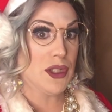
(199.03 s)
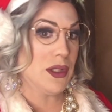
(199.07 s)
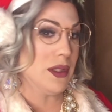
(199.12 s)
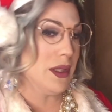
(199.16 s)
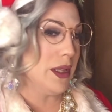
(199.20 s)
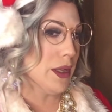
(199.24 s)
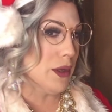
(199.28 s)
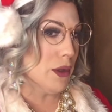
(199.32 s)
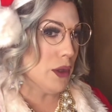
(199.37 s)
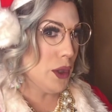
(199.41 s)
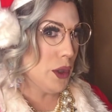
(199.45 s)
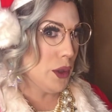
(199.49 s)

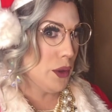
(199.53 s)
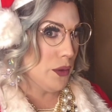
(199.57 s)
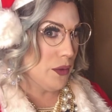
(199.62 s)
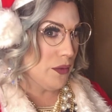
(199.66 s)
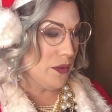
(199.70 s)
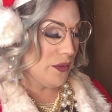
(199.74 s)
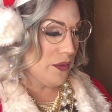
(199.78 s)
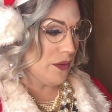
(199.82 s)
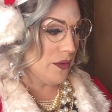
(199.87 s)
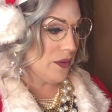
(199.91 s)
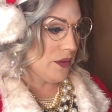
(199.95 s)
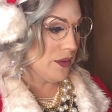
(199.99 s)
little hoof.
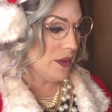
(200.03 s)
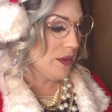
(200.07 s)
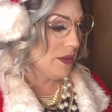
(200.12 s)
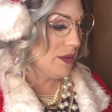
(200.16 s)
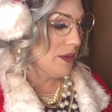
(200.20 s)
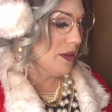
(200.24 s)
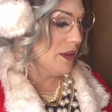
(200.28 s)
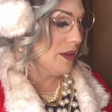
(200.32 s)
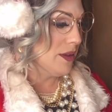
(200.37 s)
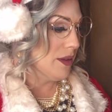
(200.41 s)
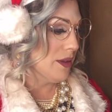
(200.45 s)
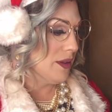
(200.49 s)

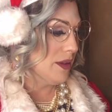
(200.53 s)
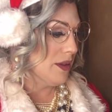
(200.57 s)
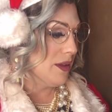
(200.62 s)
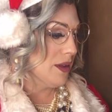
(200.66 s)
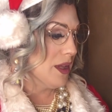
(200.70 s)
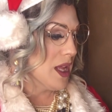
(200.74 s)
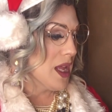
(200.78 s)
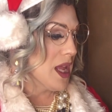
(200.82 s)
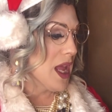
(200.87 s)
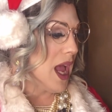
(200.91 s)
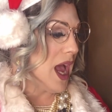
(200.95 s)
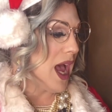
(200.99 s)

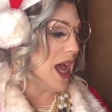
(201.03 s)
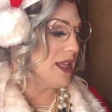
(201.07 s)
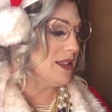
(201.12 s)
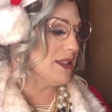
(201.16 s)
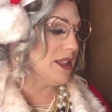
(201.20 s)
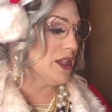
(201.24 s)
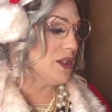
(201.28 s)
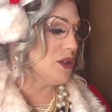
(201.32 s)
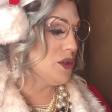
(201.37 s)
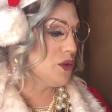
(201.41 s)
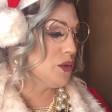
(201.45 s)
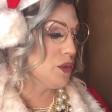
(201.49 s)
As
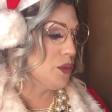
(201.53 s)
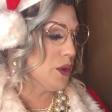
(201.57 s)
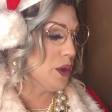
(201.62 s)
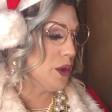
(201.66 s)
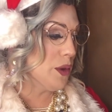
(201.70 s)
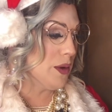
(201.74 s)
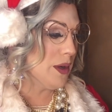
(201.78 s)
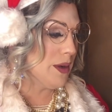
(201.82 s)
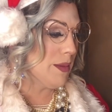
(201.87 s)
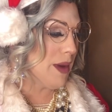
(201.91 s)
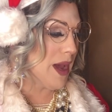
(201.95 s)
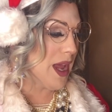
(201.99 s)
I
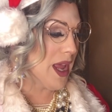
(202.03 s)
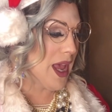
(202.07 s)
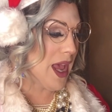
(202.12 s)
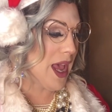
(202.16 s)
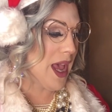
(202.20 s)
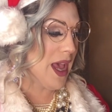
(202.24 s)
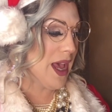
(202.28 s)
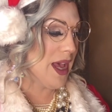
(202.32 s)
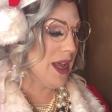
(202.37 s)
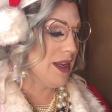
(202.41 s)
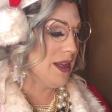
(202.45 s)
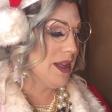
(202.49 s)
drew in my
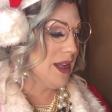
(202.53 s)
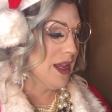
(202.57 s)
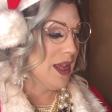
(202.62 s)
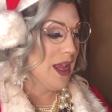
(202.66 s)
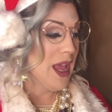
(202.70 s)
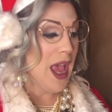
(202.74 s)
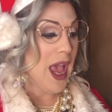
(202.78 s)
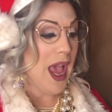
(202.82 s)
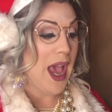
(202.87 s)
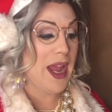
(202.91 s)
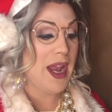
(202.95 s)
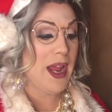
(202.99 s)
head
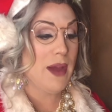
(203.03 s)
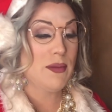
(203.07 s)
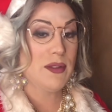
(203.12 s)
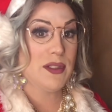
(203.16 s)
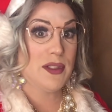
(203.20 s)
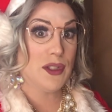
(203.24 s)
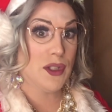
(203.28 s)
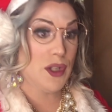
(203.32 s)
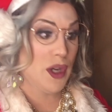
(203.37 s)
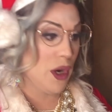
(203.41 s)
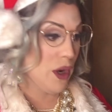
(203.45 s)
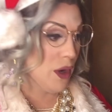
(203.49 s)
and I
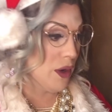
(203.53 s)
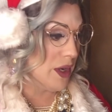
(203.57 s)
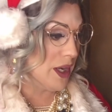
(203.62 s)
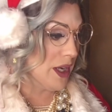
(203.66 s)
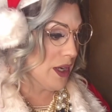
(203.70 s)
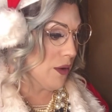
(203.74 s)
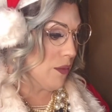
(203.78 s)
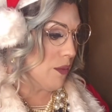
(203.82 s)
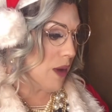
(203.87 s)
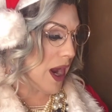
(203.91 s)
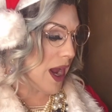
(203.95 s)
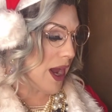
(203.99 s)
was
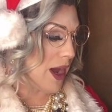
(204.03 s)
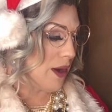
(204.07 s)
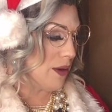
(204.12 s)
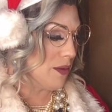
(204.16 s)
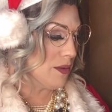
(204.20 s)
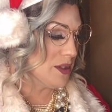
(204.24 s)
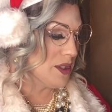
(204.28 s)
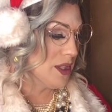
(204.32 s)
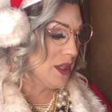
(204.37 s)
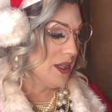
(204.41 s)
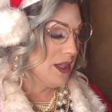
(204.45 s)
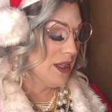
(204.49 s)
turning
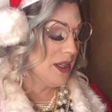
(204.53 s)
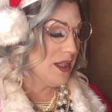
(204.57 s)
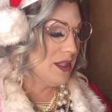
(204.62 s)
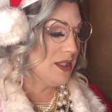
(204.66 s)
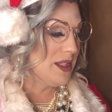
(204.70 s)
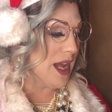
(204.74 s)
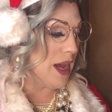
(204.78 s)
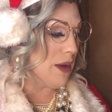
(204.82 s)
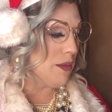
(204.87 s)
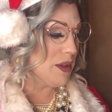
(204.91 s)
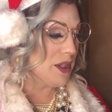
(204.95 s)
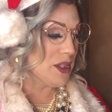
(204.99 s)
around,
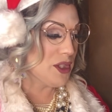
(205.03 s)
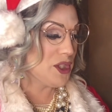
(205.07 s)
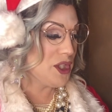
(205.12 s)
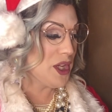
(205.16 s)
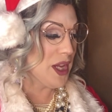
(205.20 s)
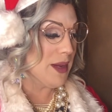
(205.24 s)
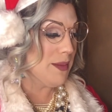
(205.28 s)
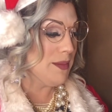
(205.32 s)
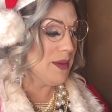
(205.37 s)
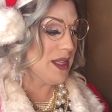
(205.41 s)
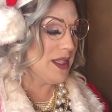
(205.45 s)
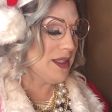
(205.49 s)
down the
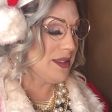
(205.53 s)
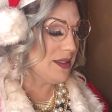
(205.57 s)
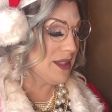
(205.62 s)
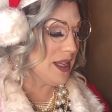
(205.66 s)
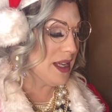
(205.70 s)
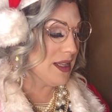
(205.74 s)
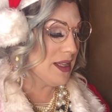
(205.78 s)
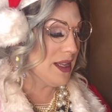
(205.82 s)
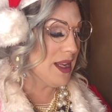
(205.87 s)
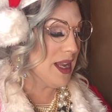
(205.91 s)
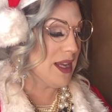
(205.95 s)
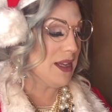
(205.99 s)
chimney
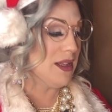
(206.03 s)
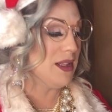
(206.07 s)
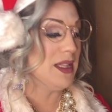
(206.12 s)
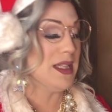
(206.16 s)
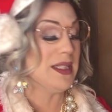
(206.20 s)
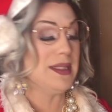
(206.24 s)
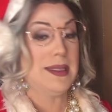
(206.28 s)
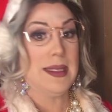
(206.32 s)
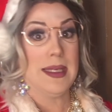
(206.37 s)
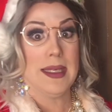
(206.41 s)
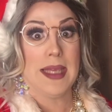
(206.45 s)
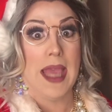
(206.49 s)
St.
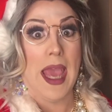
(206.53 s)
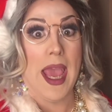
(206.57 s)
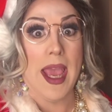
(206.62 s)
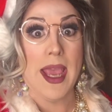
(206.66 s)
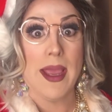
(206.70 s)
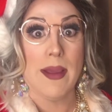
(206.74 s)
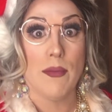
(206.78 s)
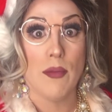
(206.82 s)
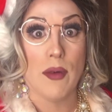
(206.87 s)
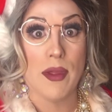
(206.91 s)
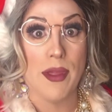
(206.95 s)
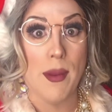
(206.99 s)
Nicholas he
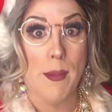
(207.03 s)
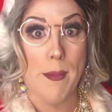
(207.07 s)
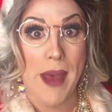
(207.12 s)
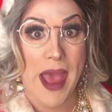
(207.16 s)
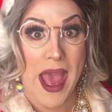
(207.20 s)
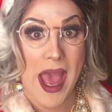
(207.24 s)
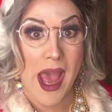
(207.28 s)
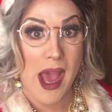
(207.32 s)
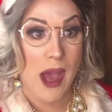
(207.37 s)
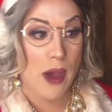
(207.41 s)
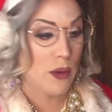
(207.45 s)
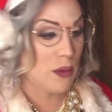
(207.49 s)
came with a
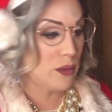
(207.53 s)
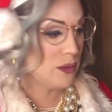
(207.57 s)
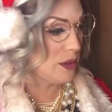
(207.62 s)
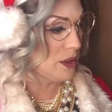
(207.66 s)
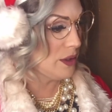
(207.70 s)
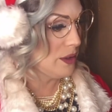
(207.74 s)
bound.